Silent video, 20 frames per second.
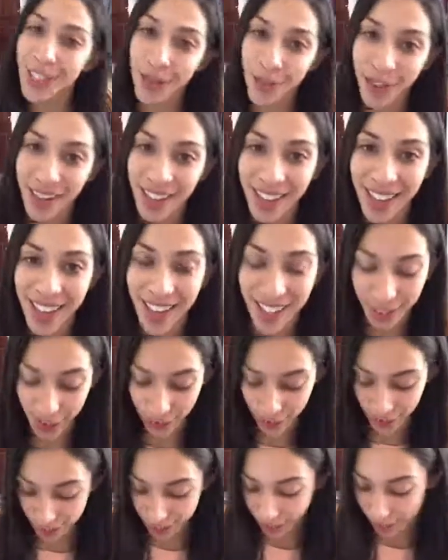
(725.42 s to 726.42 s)
to write a lot, as
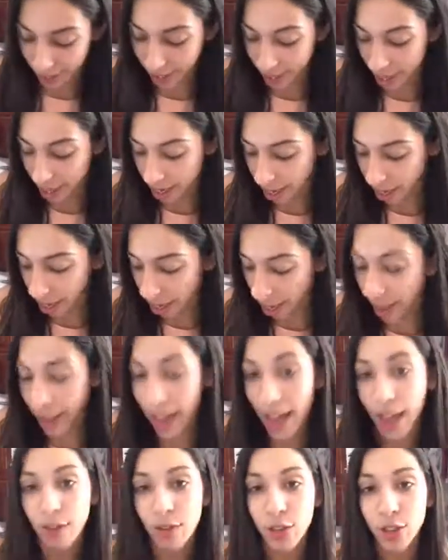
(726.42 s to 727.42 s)
you can see. I
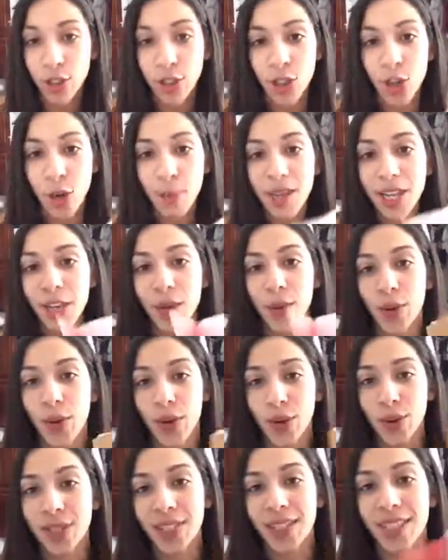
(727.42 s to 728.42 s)
have so many
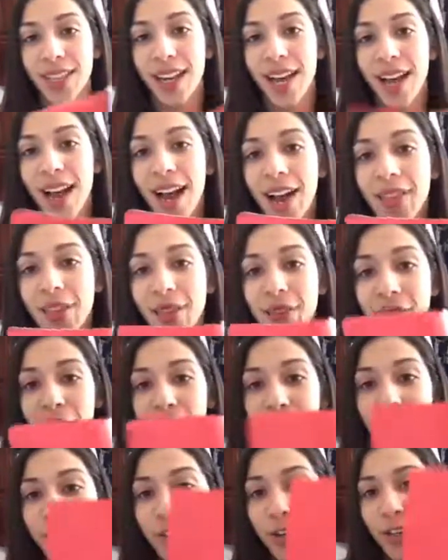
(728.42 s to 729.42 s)
quotes on the
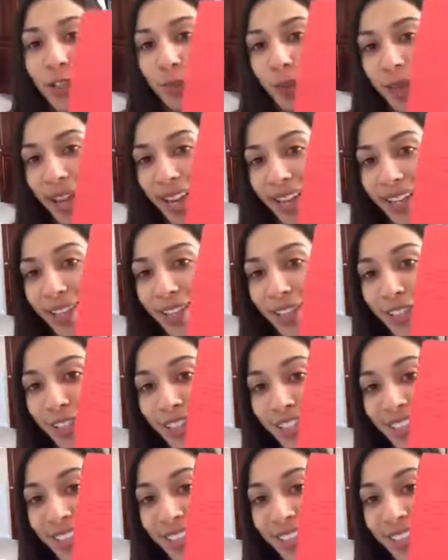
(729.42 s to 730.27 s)
very first page.